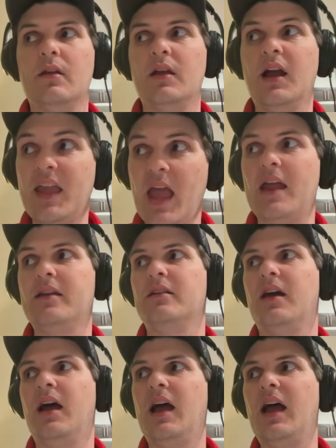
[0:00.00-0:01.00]

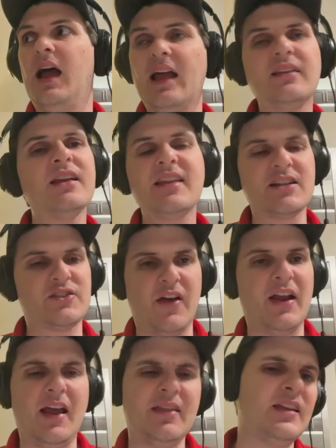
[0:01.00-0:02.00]
Again, I think that's
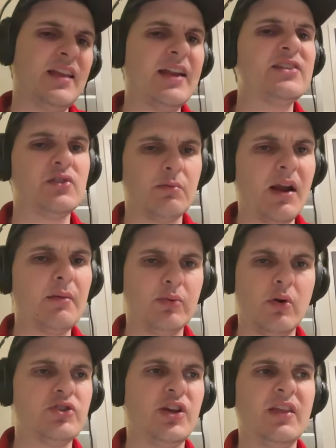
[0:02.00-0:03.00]
fine. I think that is the right
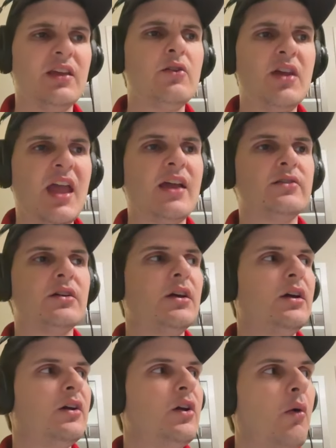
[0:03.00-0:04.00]
approach. I think you can't
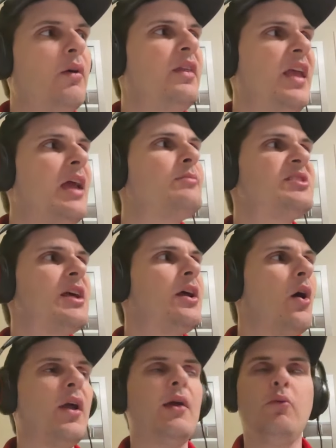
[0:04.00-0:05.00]
go into the game saying,
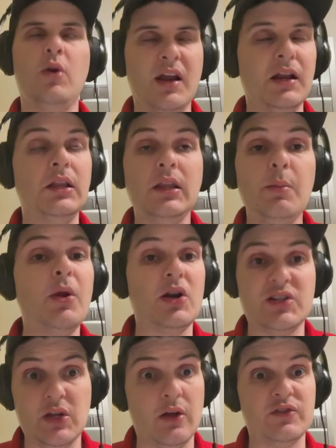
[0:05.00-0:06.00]
okay, we're going to limit
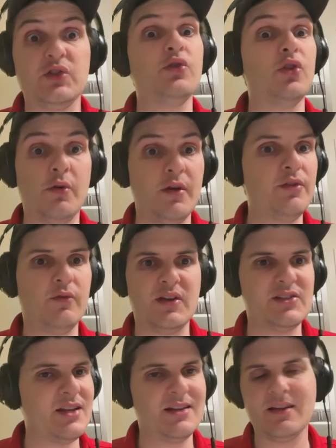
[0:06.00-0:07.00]
ourselves to
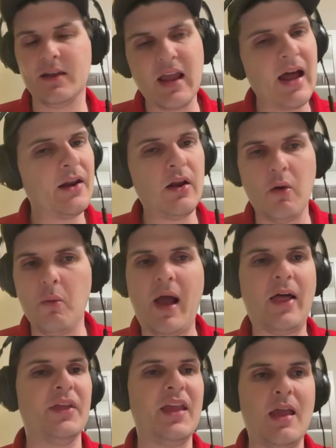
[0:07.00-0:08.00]
thirty-threes. That you got to go
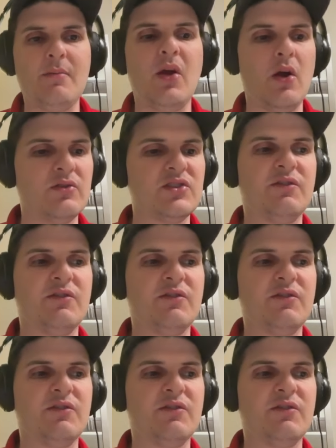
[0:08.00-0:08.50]
how the game goes.